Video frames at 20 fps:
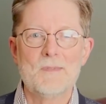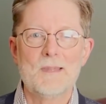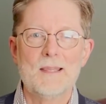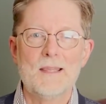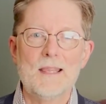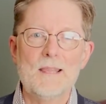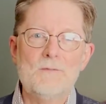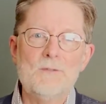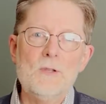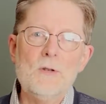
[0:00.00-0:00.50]

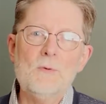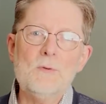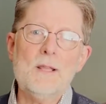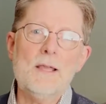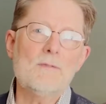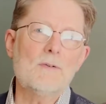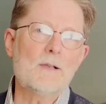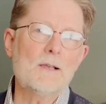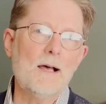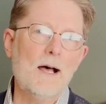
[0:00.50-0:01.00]
If you don't
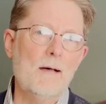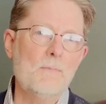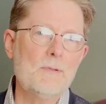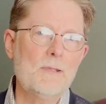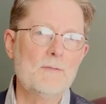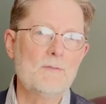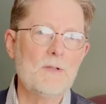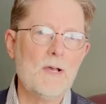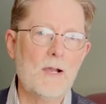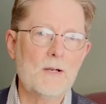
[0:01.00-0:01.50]
have a copy
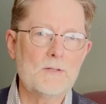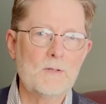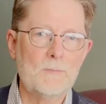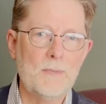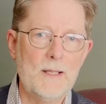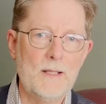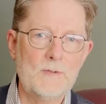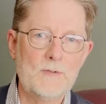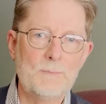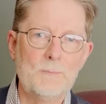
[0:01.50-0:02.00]
of Dr.
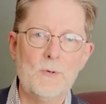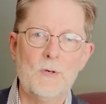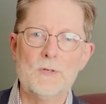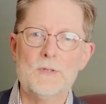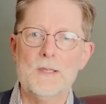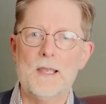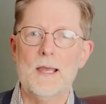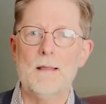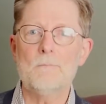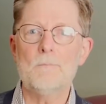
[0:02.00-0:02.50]
Ben's book
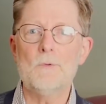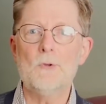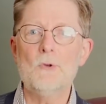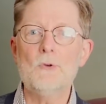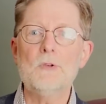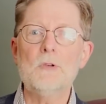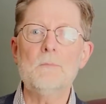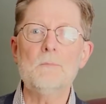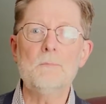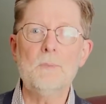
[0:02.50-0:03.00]
yet, you
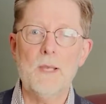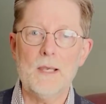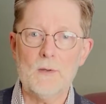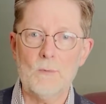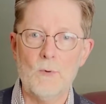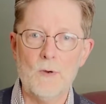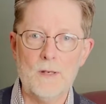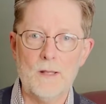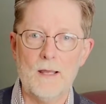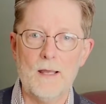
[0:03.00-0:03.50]
can pick
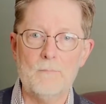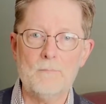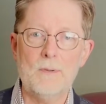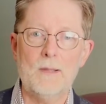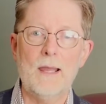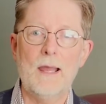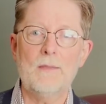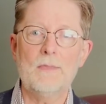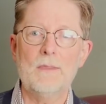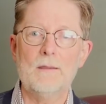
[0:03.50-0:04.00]
one up
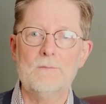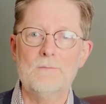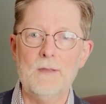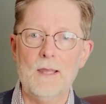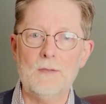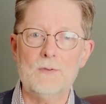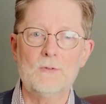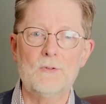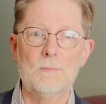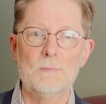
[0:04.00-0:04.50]
at the
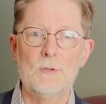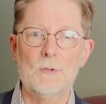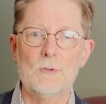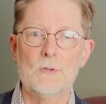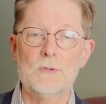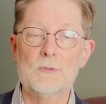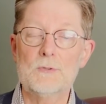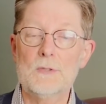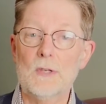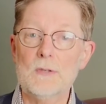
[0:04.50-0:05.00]

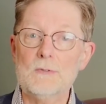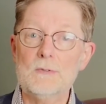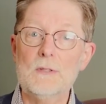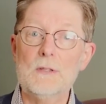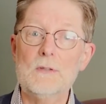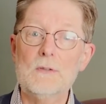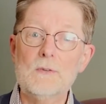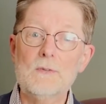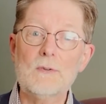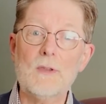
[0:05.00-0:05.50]
vestibule just
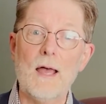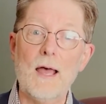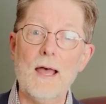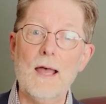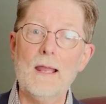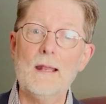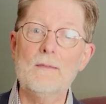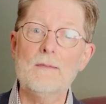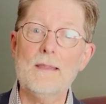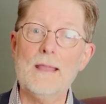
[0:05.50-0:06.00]

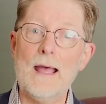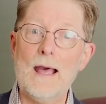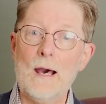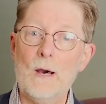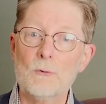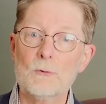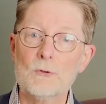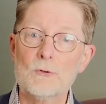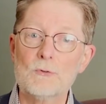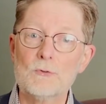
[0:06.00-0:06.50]
inside the
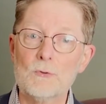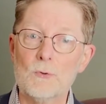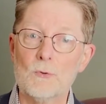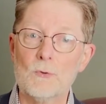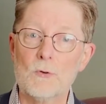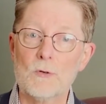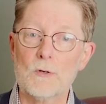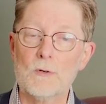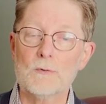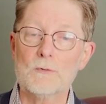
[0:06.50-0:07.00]
outer
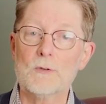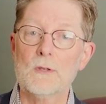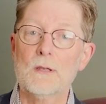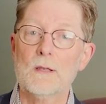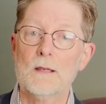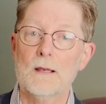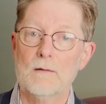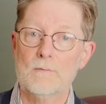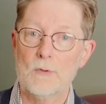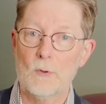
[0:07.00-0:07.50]
doors
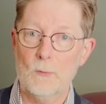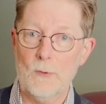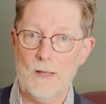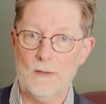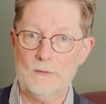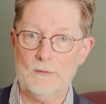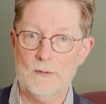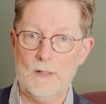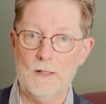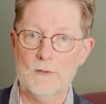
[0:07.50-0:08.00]
of the
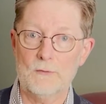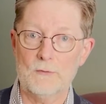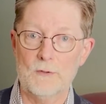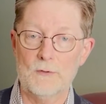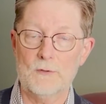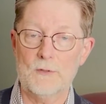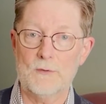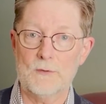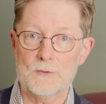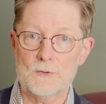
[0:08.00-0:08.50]
west
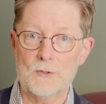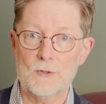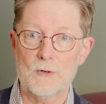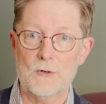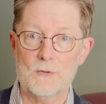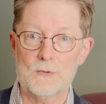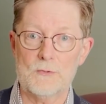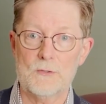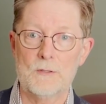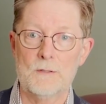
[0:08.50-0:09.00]
entrance of the
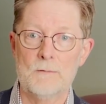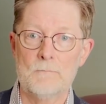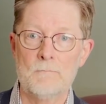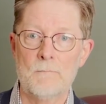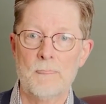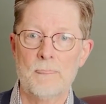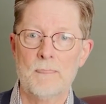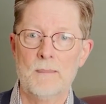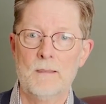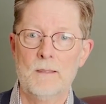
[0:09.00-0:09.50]
church.
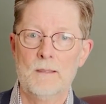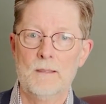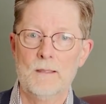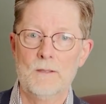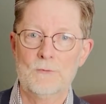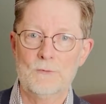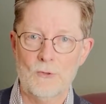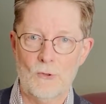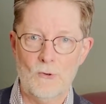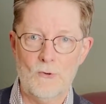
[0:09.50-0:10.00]

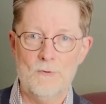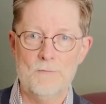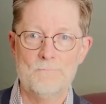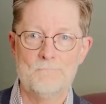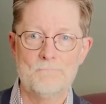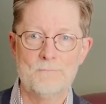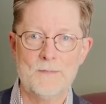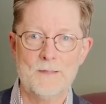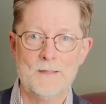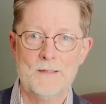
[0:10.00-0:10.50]
So,
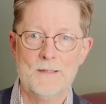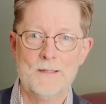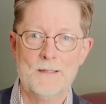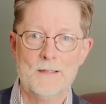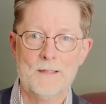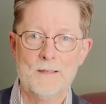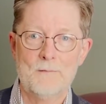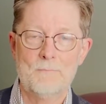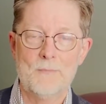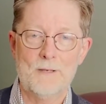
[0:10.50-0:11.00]

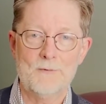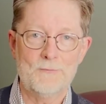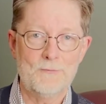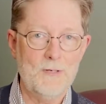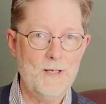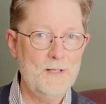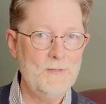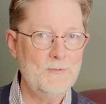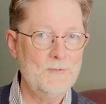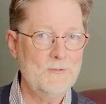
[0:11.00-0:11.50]
my
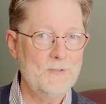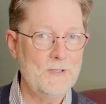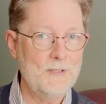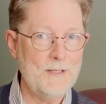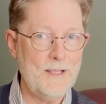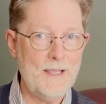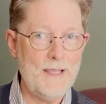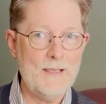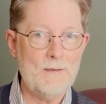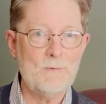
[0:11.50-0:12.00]
friends,
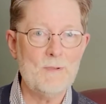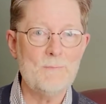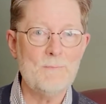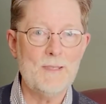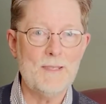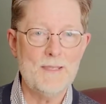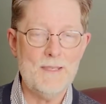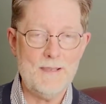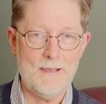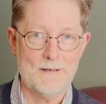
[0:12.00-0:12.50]
today we
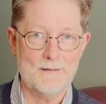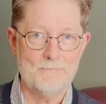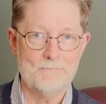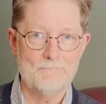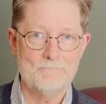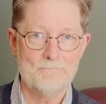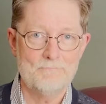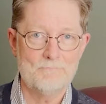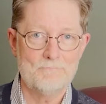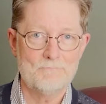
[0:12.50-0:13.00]
begin.
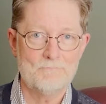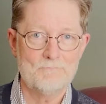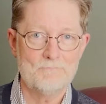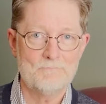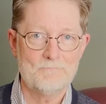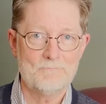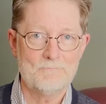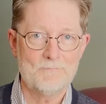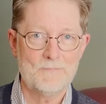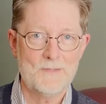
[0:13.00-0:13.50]

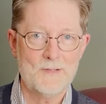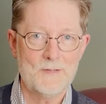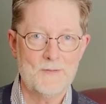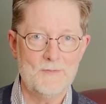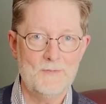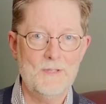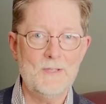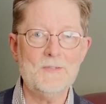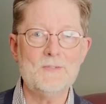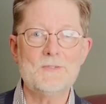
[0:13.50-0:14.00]

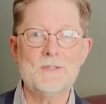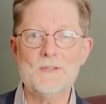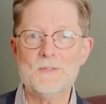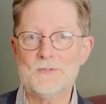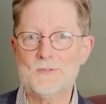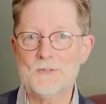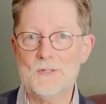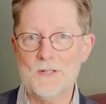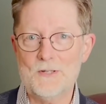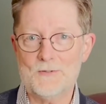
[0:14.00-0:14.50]
This is
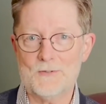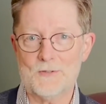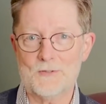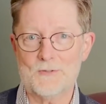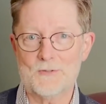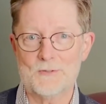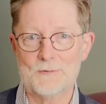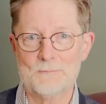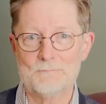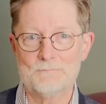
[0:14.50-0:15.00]
Jesus.